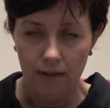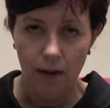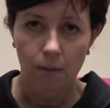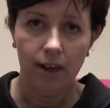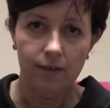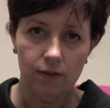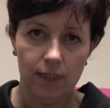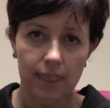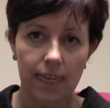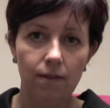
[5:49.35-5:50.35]
on them when he's
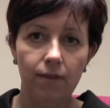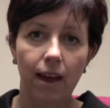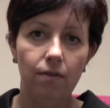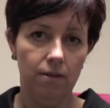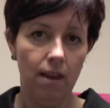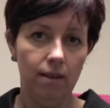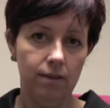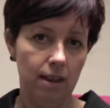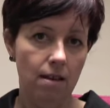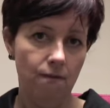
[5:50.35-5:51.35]
received
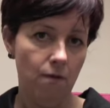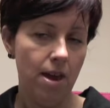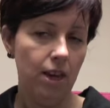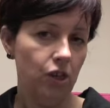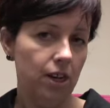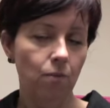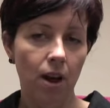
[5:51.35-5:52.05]
that information,